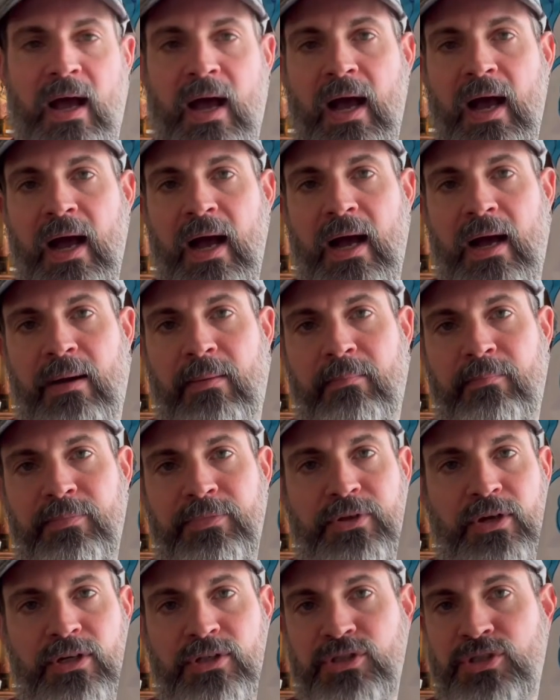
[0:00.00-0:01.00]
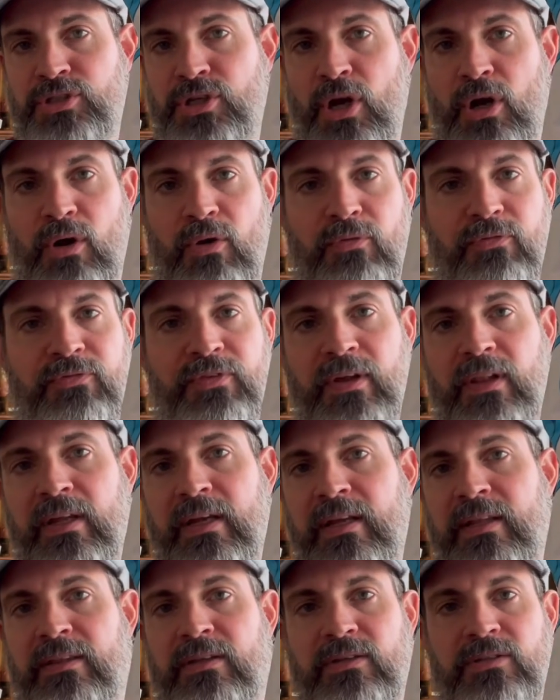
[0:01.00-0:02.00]
Um, there's no
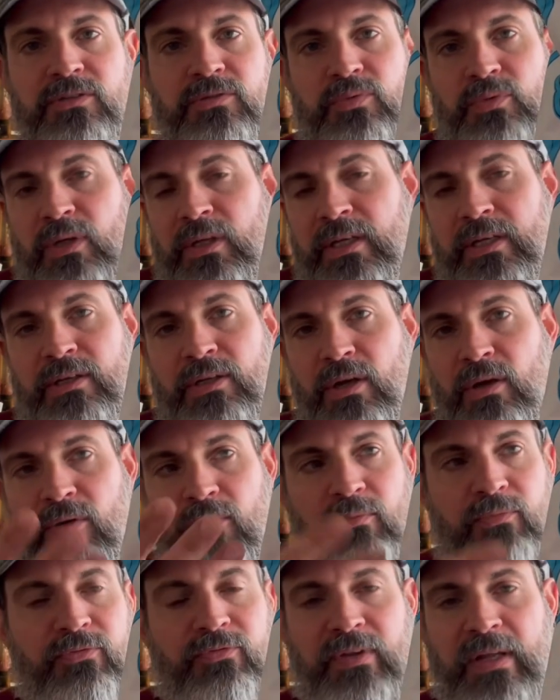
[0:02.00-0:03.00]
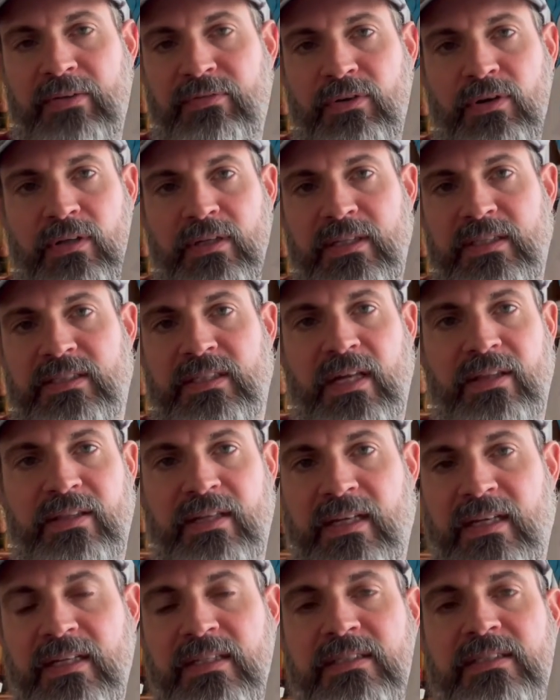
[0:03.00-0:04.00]
filling, there's really no flavor, at least on
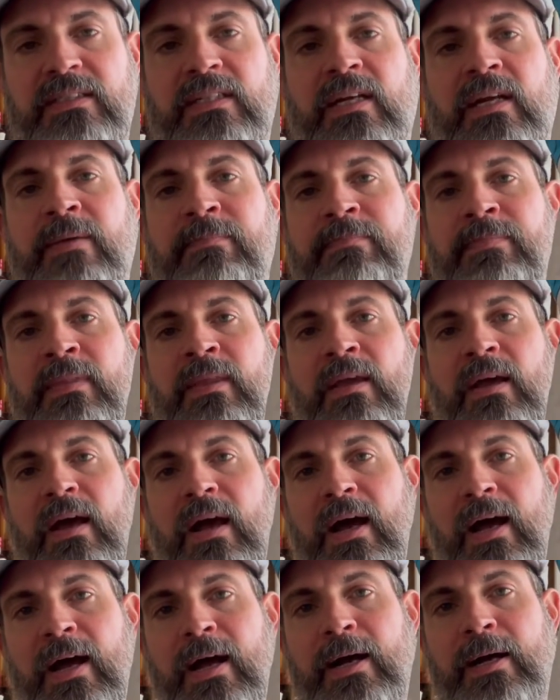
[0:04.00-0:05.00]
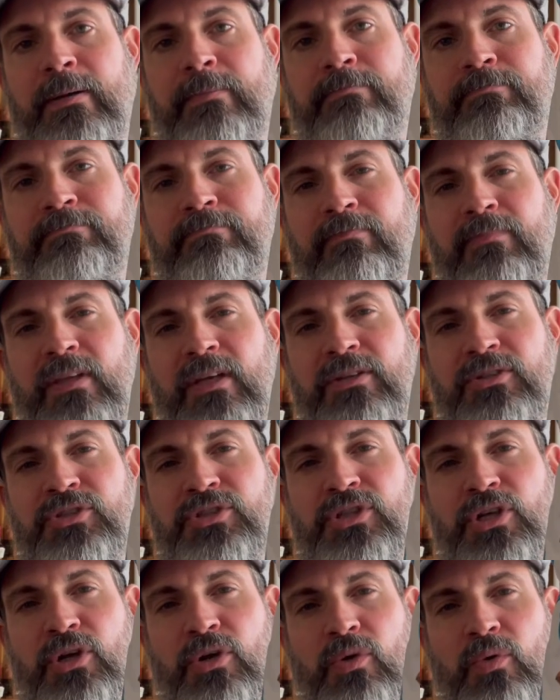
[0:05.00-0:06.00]
these. Um,
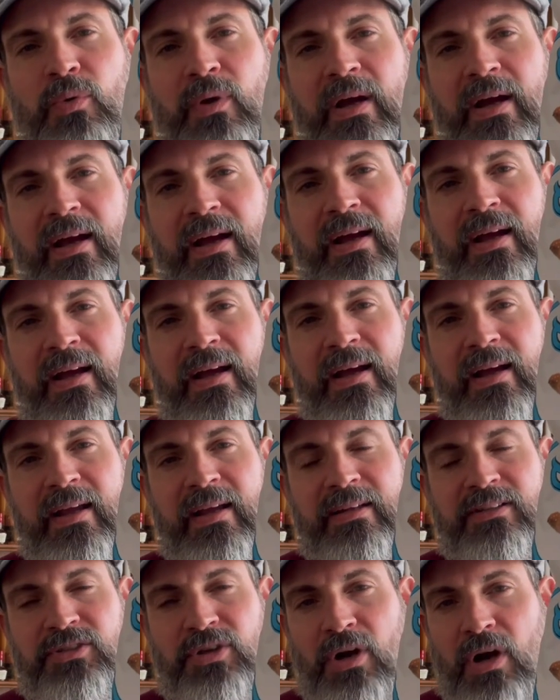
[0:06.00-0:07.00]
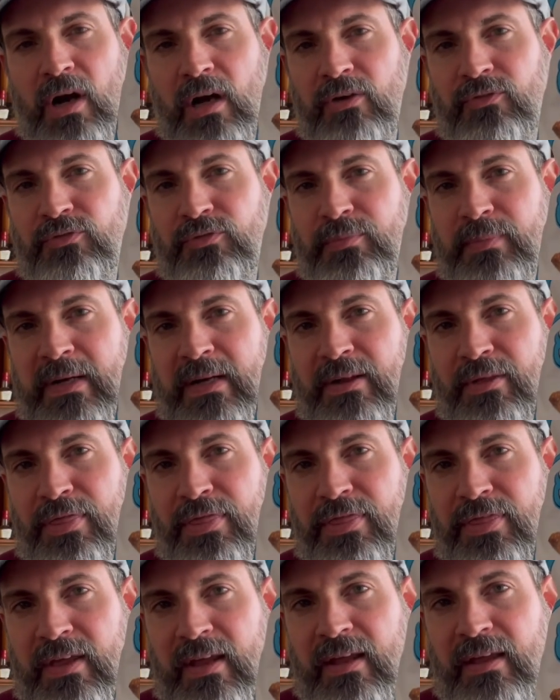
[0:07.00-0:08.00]
so it's hard for me to
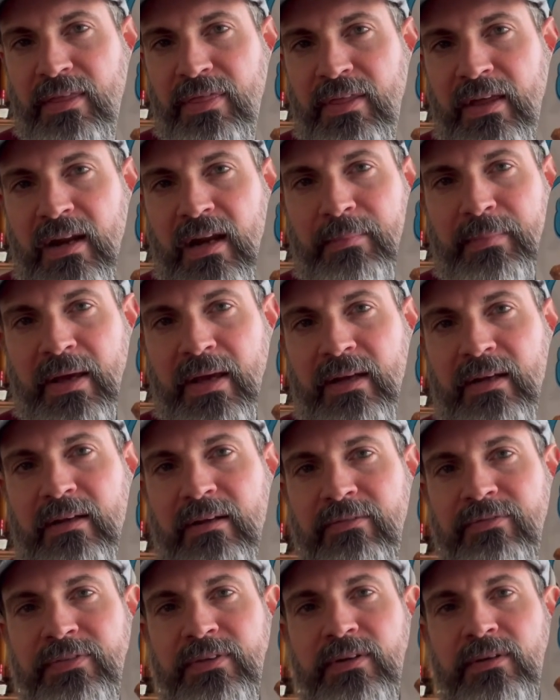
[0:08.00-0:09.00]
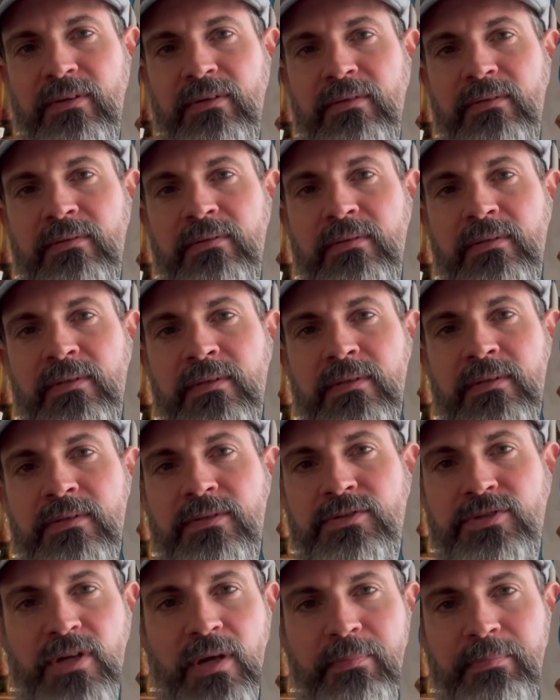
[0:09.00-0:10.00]
think that I'm not gonna feel
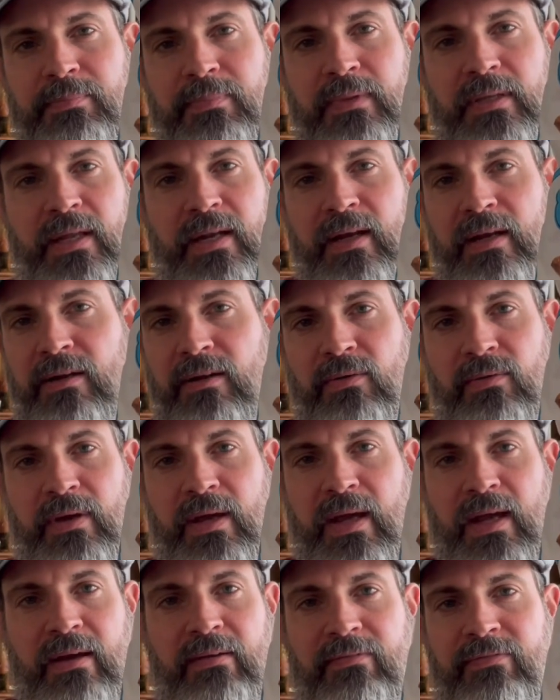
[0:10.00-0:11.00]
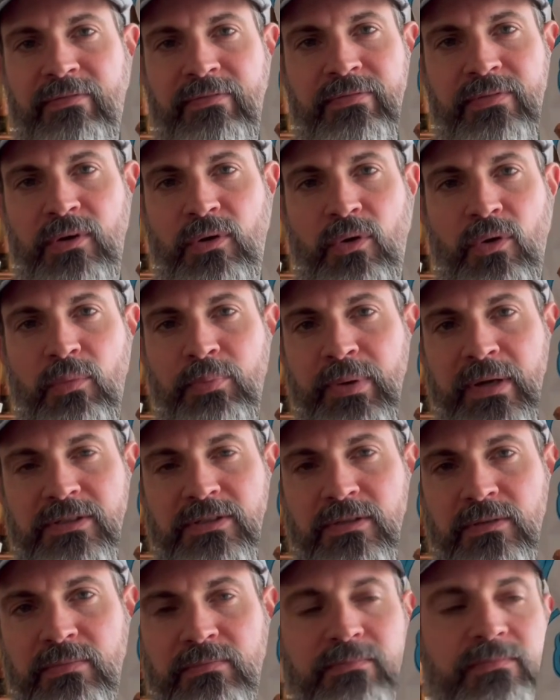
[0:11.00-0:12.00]
gypped that I don't have the whole
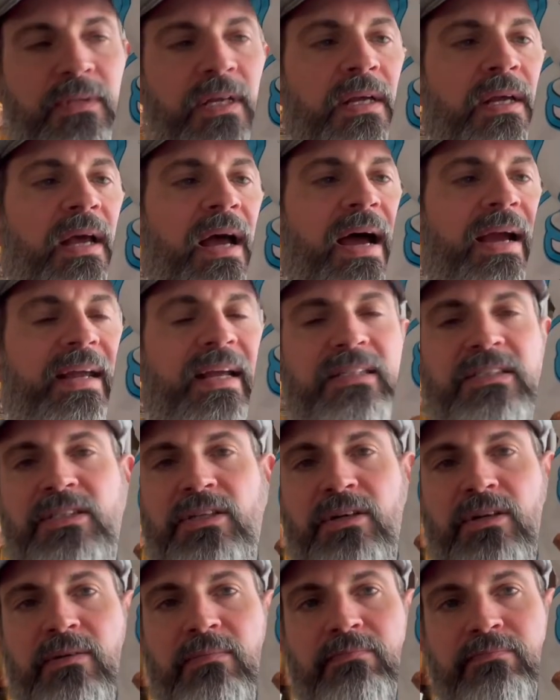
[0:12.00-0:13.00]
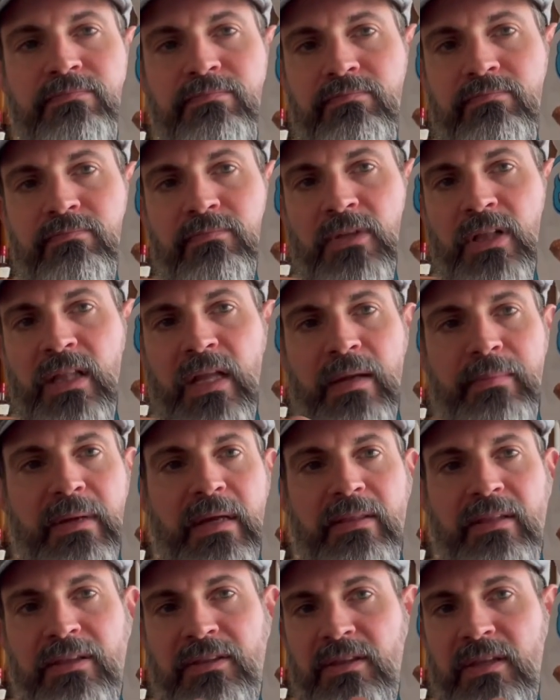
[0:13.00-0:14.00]
pretzel. I guess they're
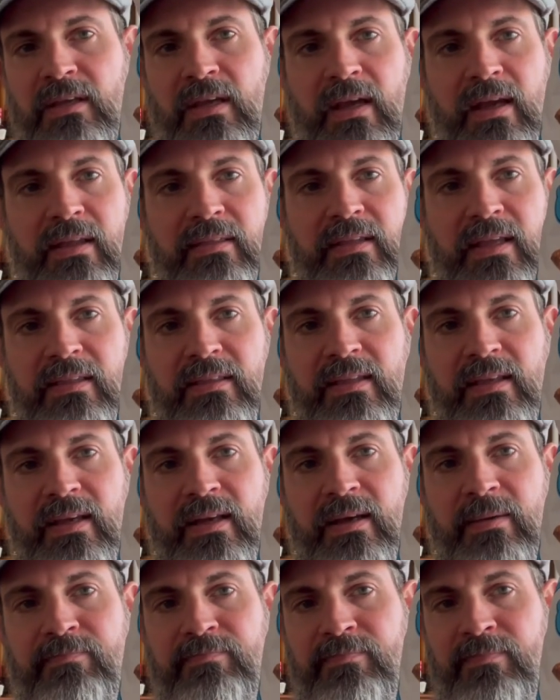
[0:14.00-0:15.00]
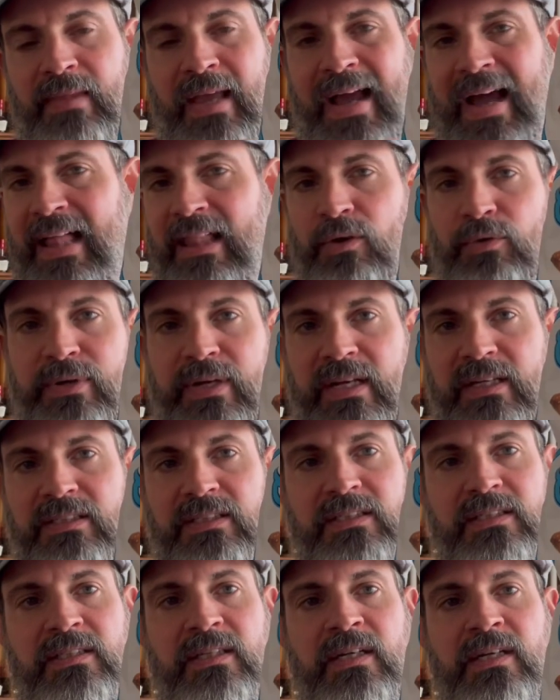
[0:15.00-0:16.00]
claiming that the, that the
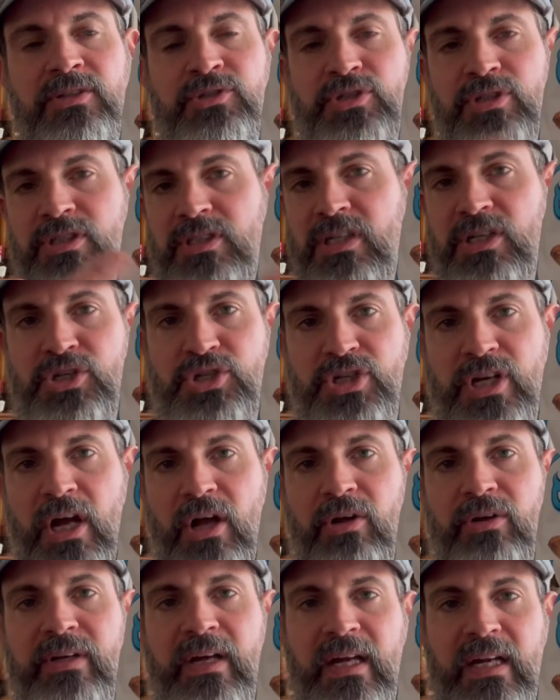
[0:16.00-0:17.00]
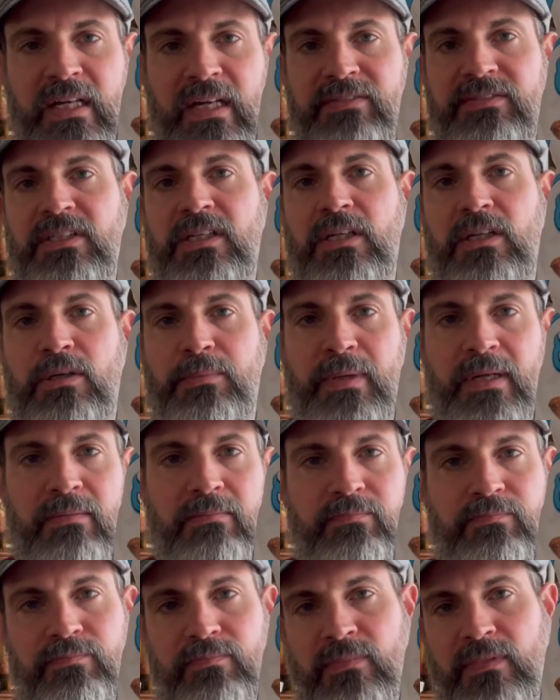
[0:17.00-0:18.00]
hollowness, just the shell kind of gives it a little
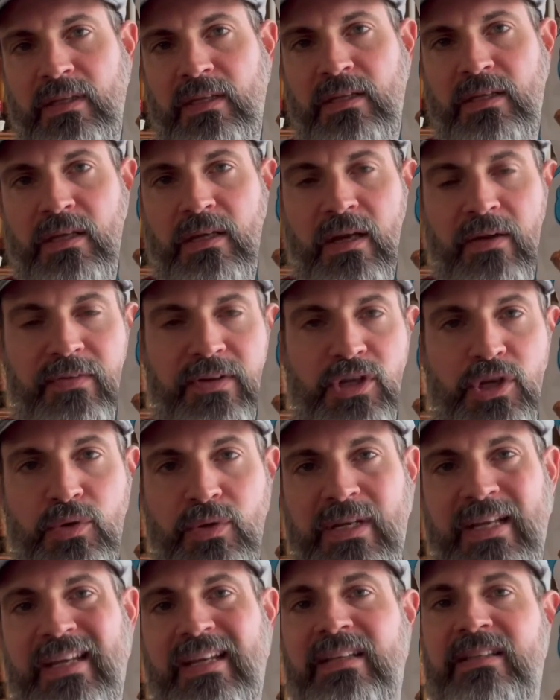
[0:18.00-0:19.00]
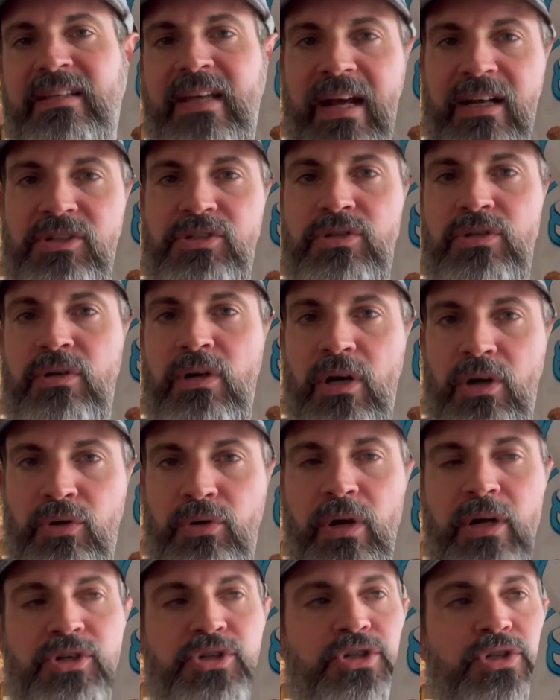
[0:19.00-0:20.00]
bit of a unique texture or
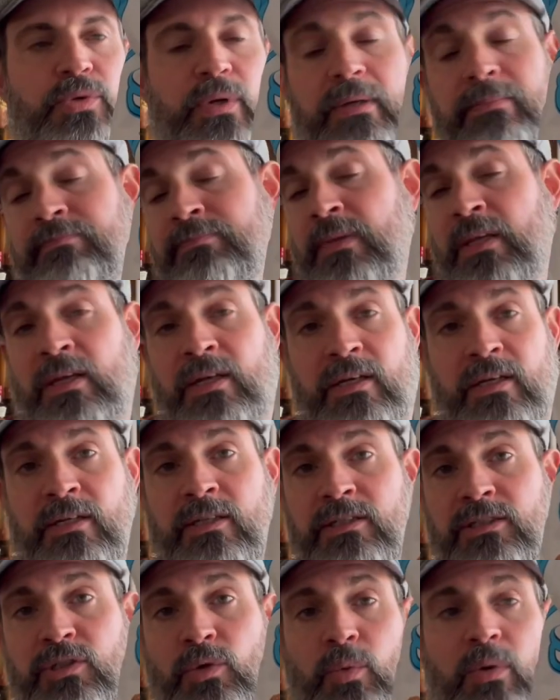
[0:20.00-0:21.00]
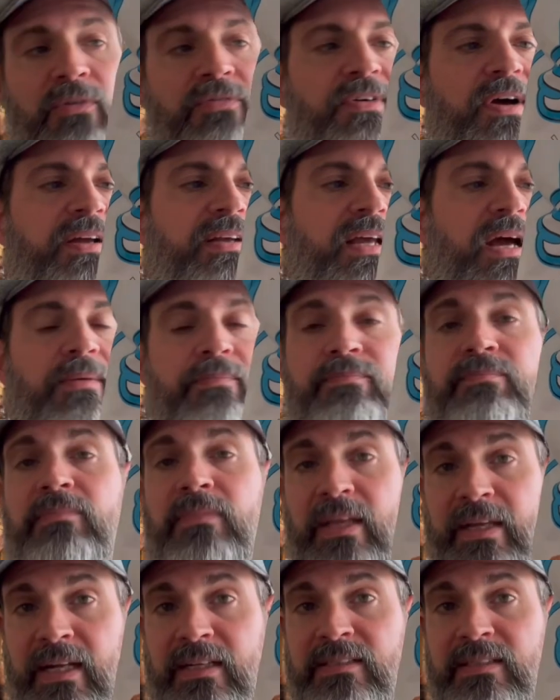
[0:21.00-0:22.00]
crunch to it. So we'll find out.
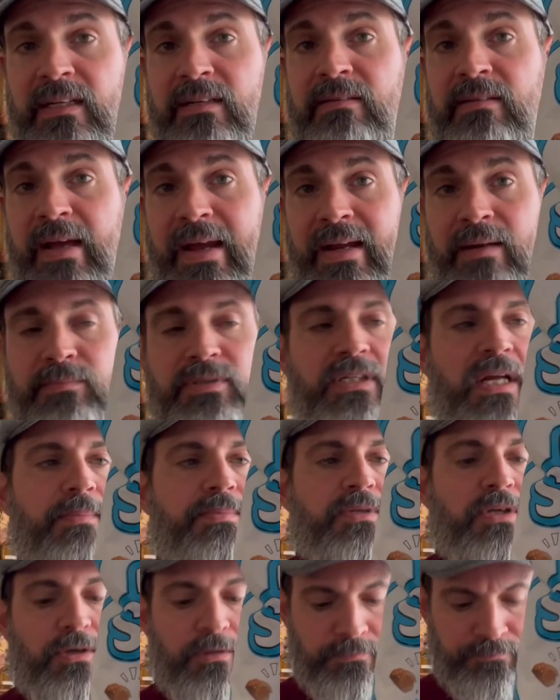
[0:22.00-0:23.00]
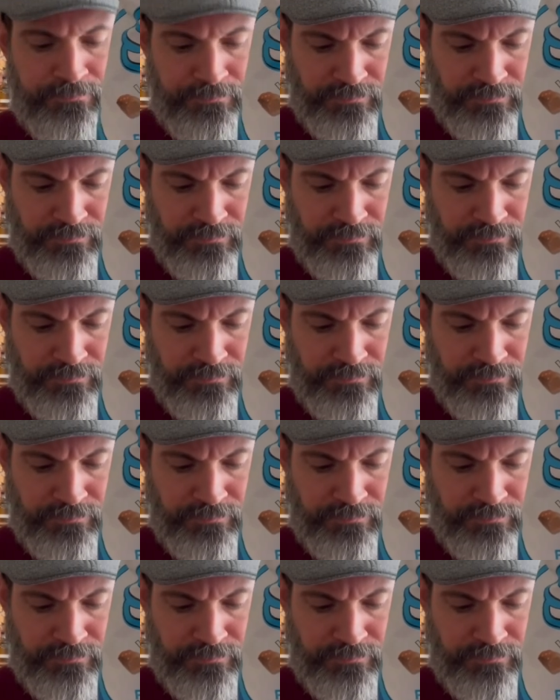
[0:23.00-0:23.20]
Like I said, I am skeptical.